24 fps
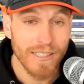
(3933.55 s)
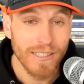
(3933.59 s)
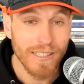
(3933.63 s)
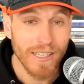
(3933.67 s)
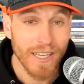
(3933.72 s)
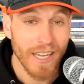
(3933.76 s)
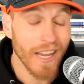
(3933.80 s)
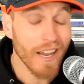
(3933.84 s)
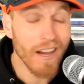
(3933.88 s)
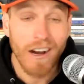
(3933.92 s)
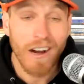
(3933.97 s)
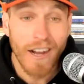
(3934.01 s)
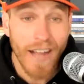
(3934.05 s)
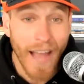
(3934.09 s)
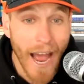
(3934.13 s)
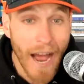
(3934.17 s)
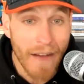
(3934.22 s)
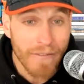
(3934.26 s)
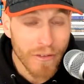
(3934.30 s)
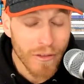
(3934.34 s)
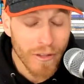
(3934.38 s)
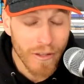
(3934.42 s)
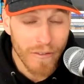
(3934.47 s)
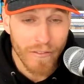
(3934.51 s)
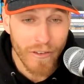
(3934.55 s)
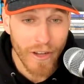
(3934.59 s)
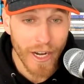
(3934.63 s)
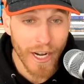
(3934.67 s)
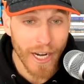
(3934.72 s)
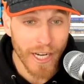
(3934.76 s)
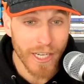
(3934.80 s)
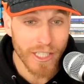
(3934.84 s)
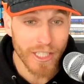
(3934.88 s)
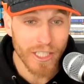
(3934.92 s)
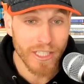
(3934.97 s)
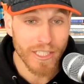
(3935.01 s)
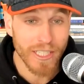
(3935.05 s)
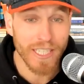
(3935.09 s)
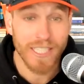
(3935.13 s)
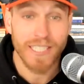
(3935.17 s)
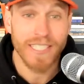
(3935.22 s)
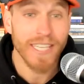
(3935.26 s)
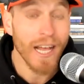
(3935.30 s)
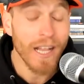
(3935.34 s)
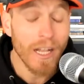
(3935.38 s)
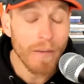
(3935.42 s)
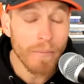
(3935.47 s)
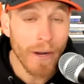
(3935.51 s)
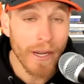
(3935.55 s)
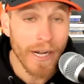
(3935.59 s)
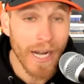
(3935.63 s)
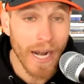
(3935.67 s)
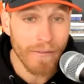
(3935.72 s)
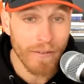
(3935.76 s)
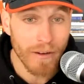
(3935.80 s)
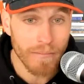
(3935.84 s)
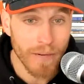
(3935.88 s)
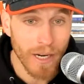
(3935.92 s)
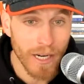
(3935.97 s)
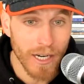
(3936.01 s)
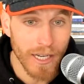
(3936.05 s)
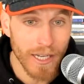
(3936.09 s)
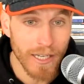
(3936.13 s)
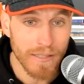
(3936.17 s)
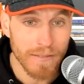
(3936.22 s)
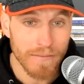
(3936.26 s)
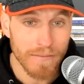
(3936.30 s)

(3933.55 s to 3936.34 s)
He hung after the finish to celebrate everybody,